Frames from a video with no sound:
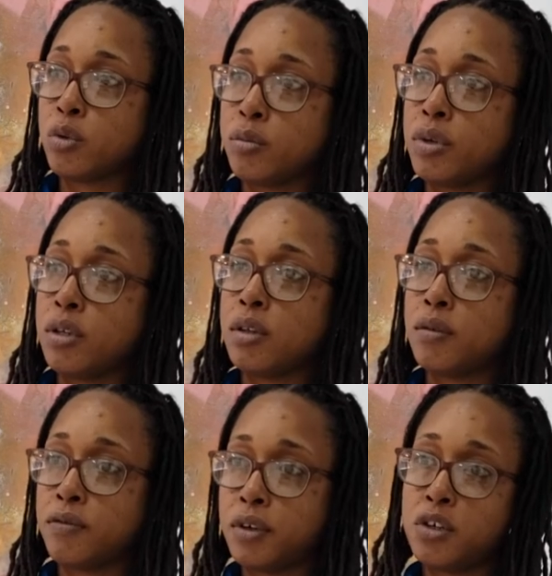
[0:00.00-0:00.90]
would be the
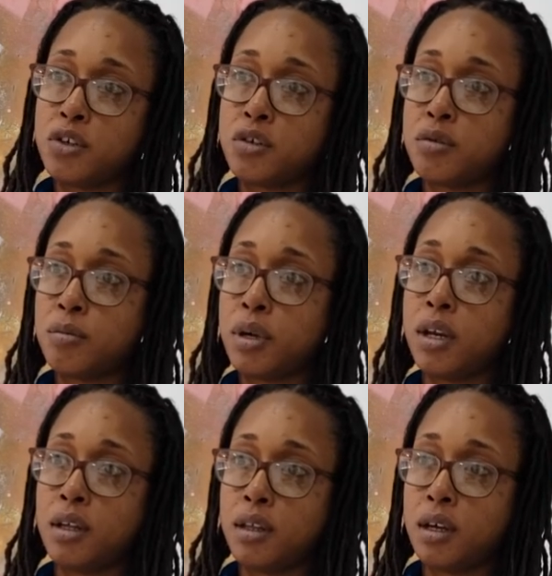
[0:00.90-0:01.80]
finished
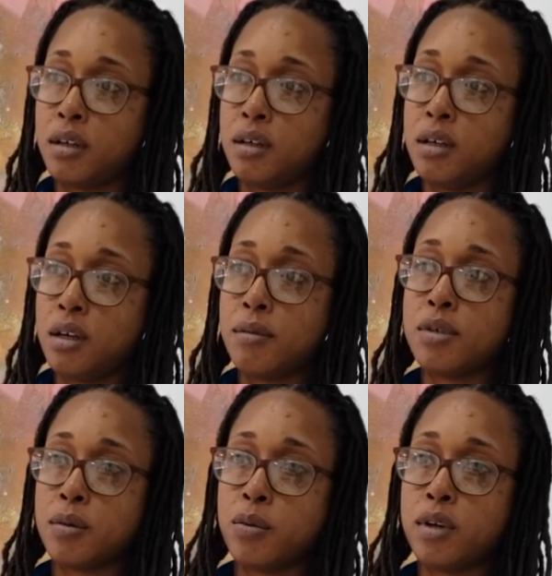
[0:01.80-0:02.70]
painting that he comes
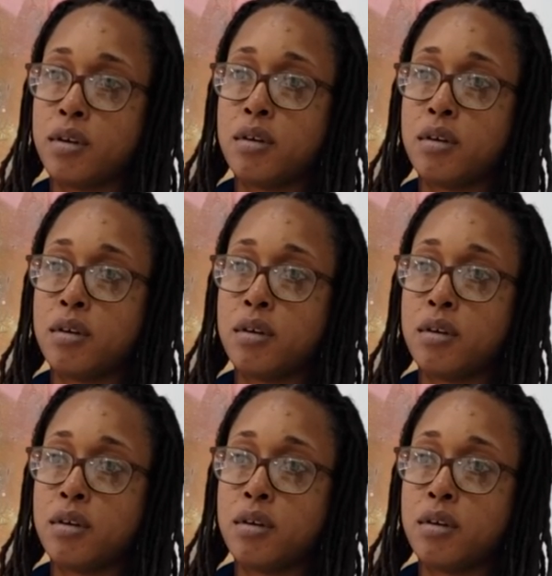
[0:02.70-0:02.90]
up with.